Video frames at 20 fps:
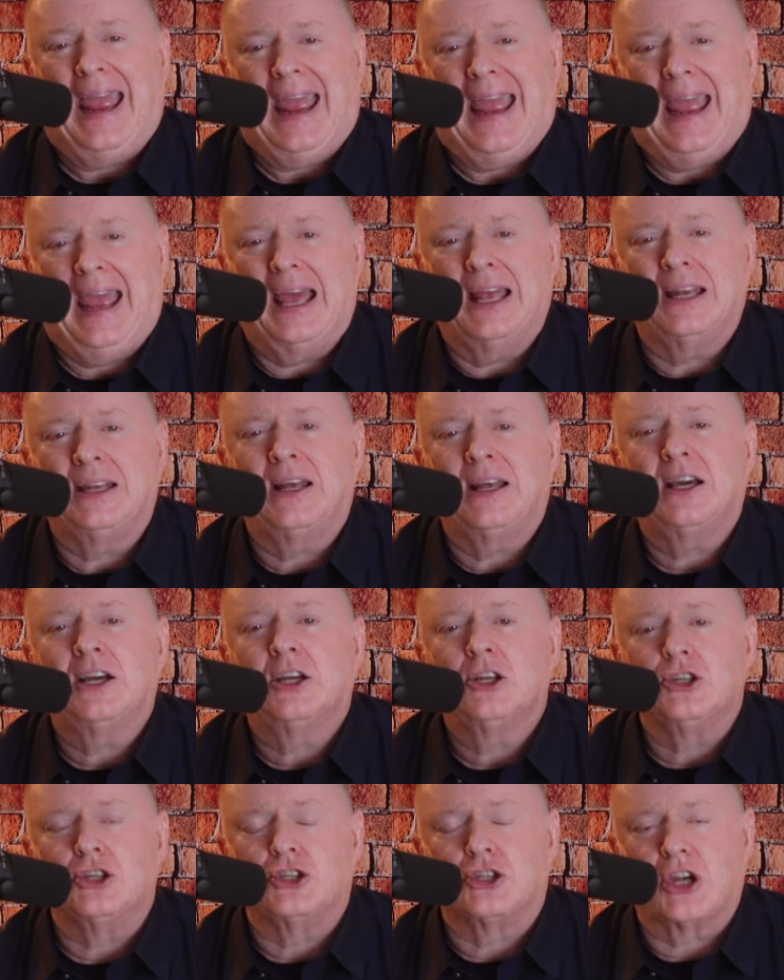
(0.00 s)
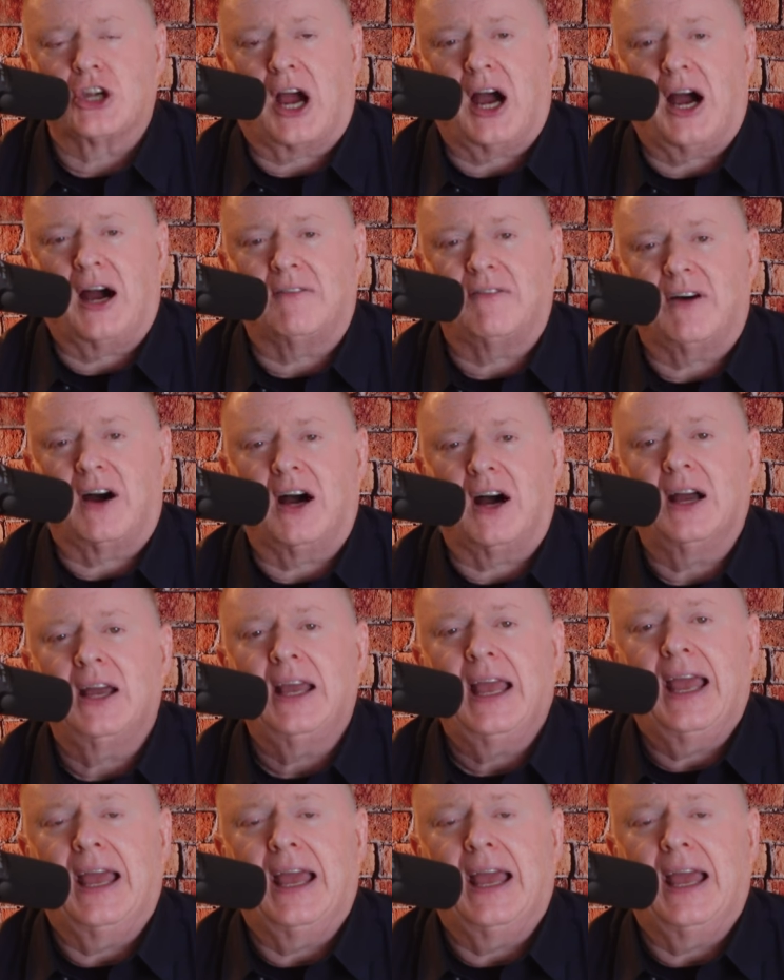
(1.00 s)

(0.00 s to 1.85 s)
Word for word: N Java,